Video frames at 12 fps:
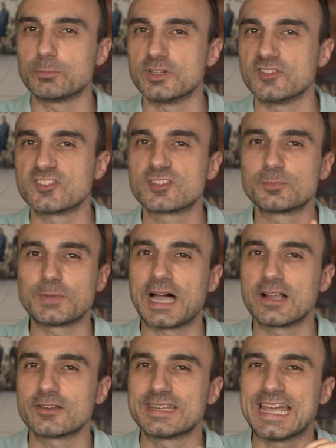can put a
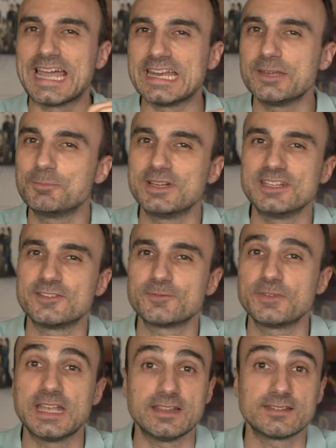smile on anybody's
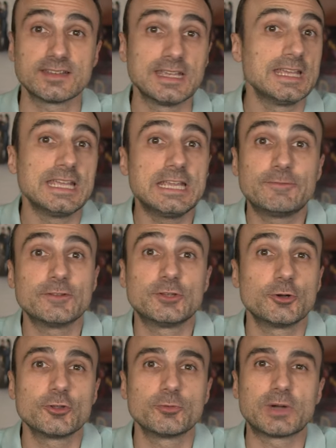face, even
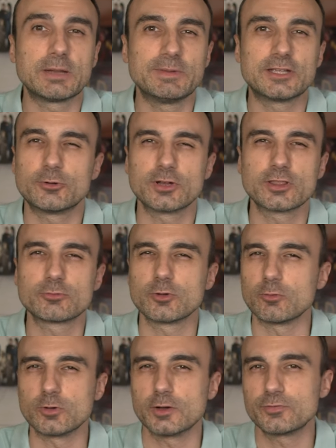though you might be going
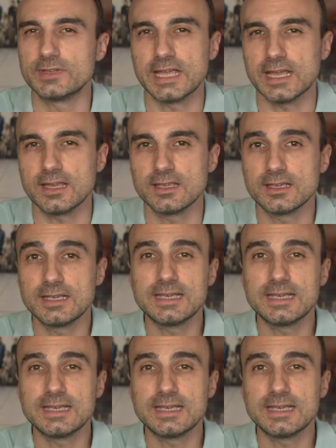through a rough day.